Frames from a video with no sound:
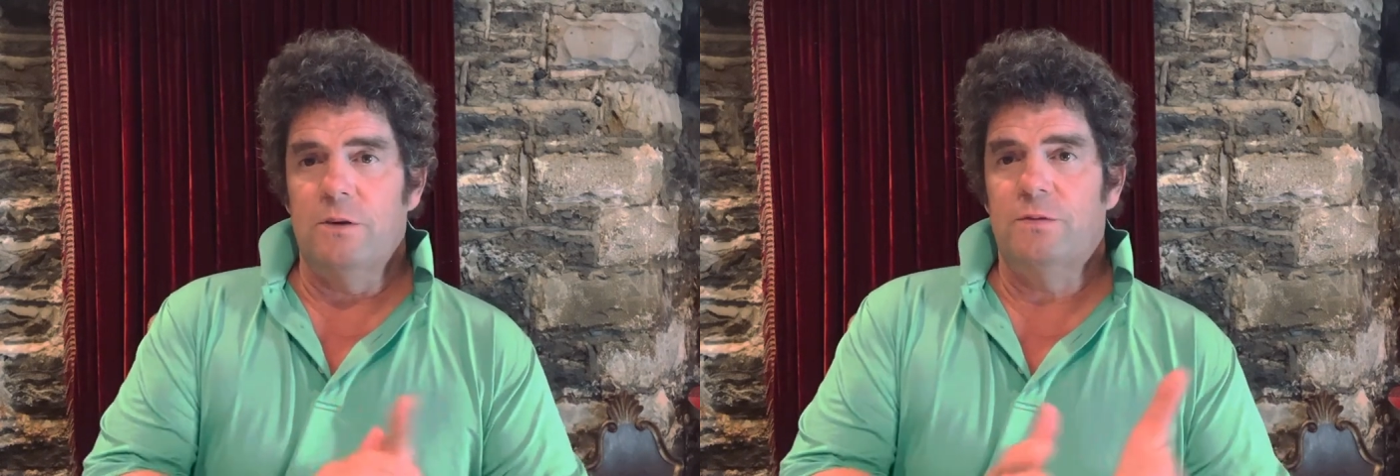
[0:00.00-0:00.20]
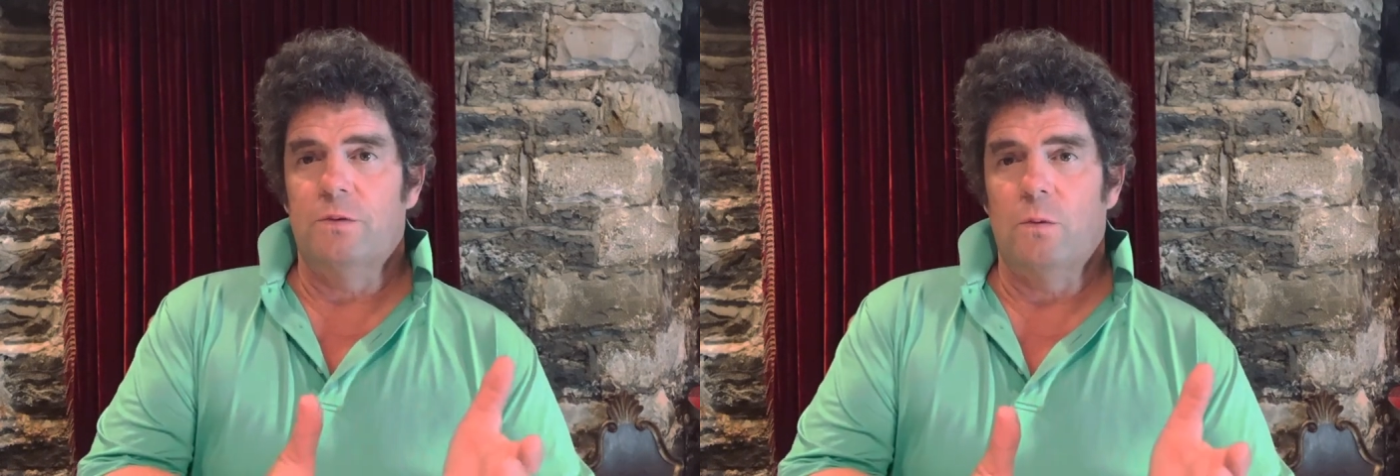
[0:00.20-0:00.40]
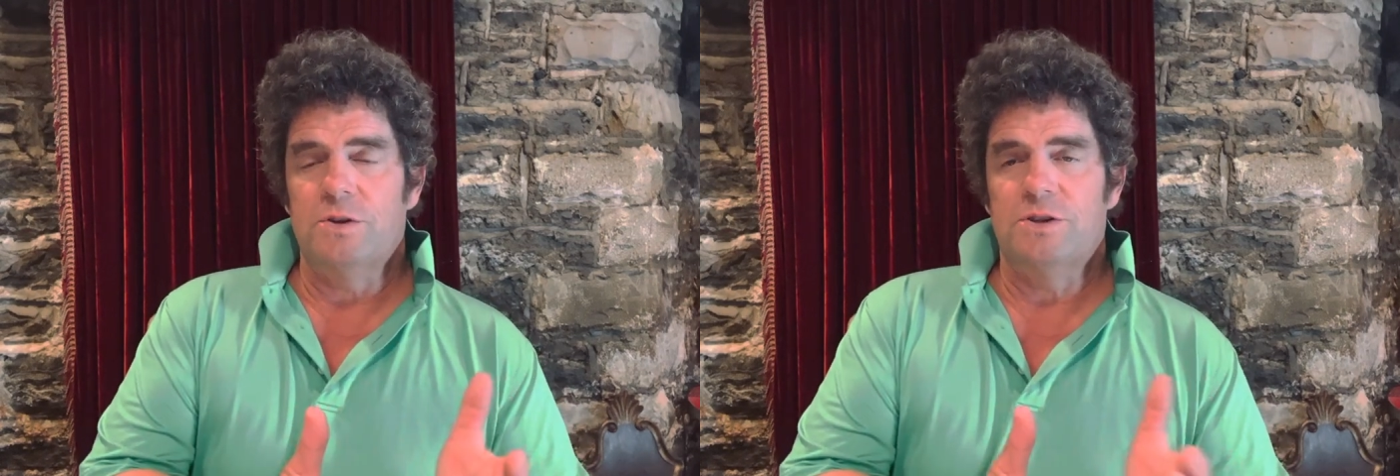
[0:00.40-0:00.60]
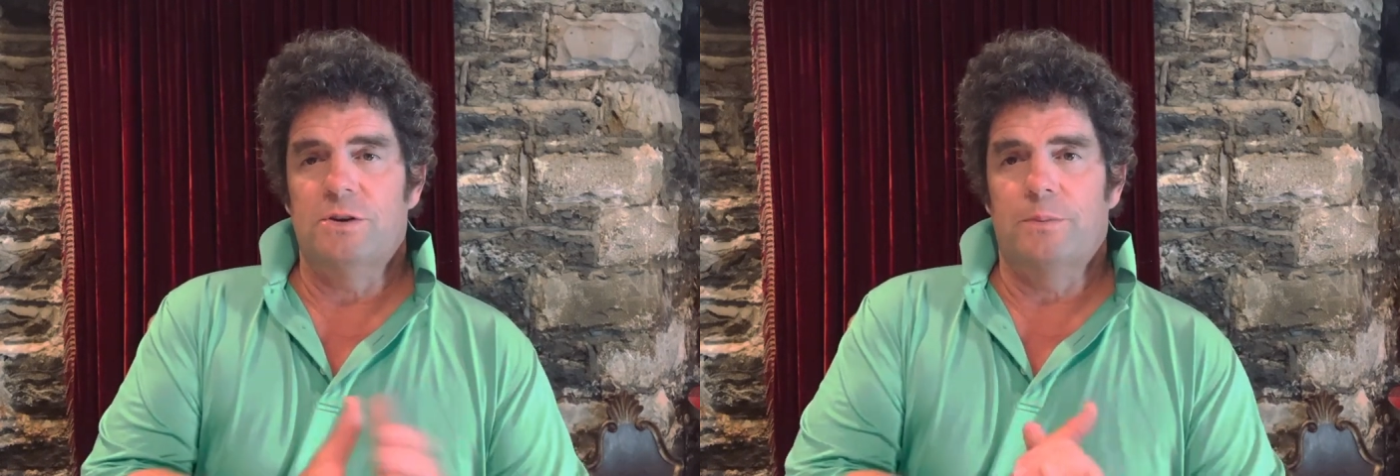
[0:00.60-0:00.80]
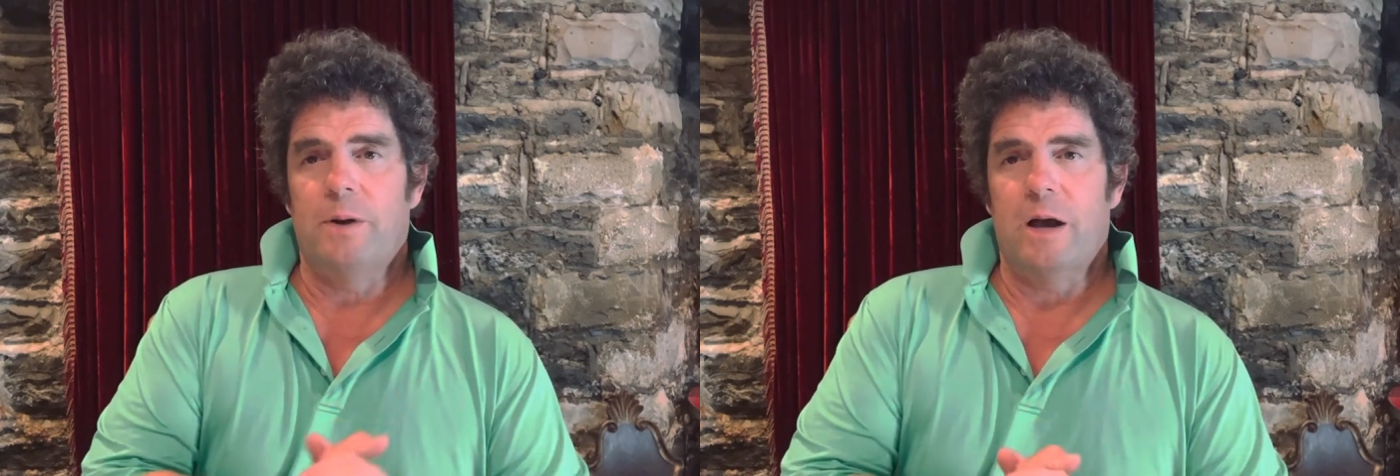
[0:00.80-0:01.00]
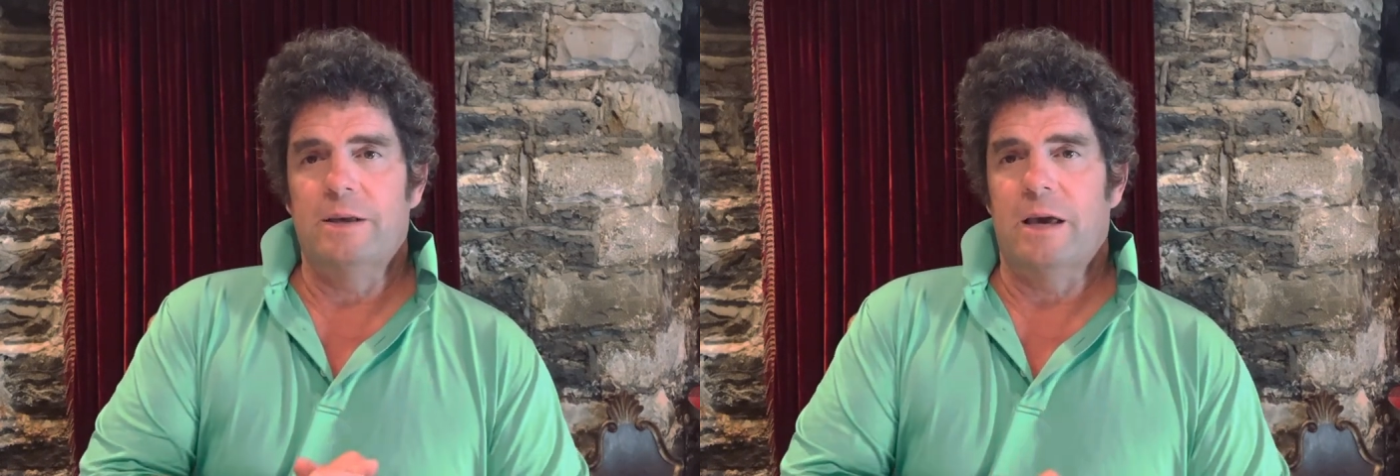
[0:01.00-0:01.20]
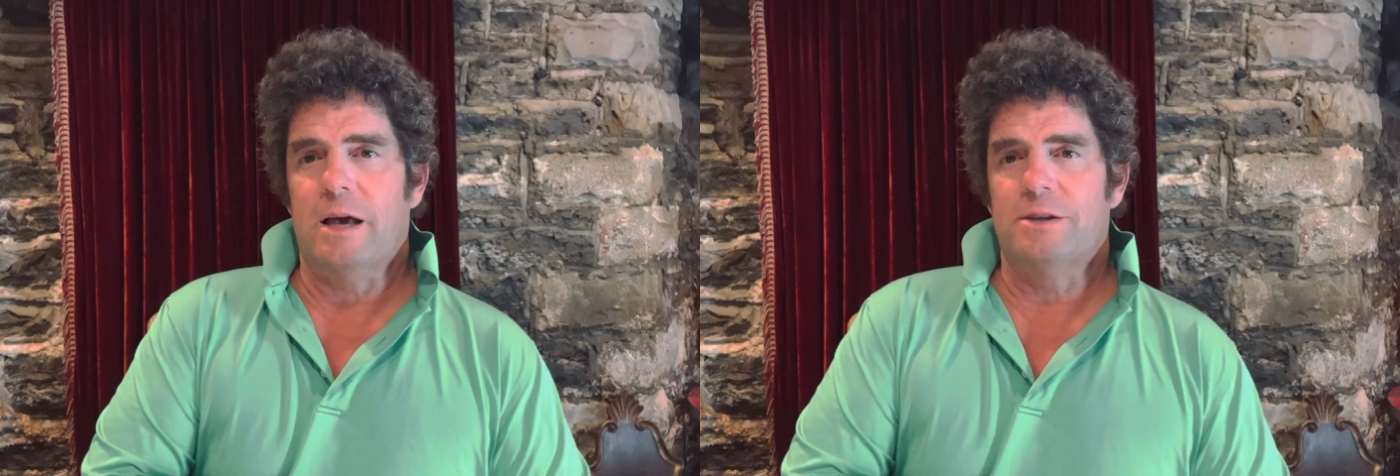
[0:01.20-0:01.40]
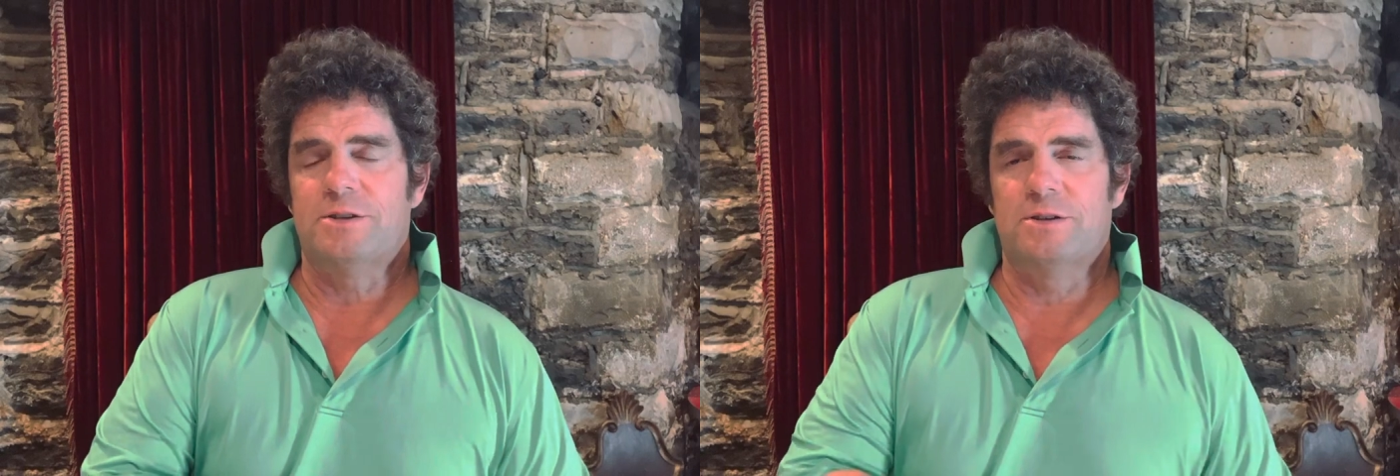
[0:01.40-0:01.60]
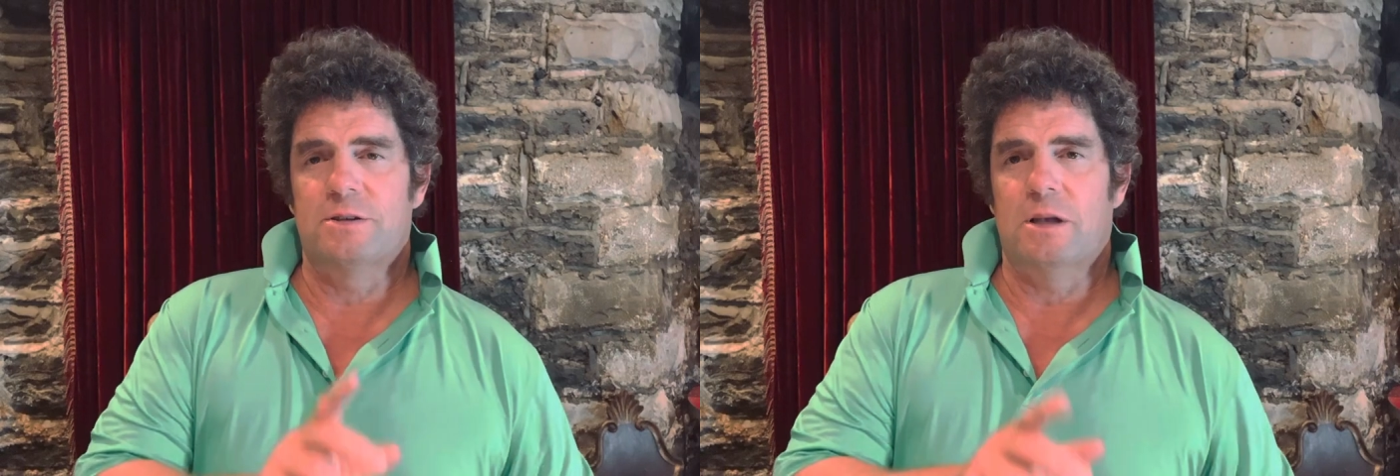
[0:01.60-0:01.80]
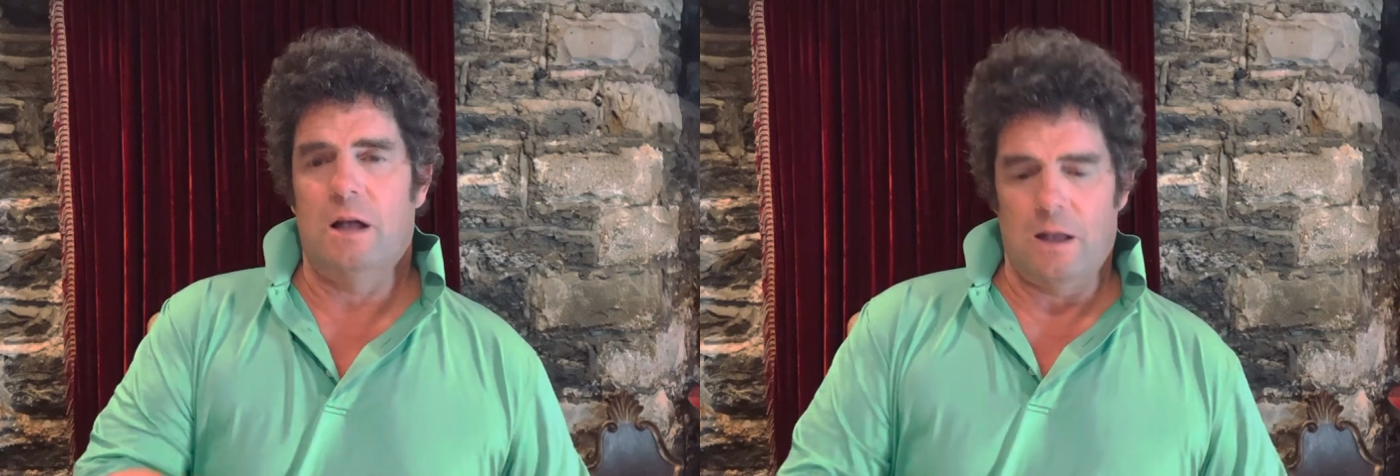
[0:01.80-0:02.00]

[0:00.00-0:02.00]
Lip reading: you for watching our podcast.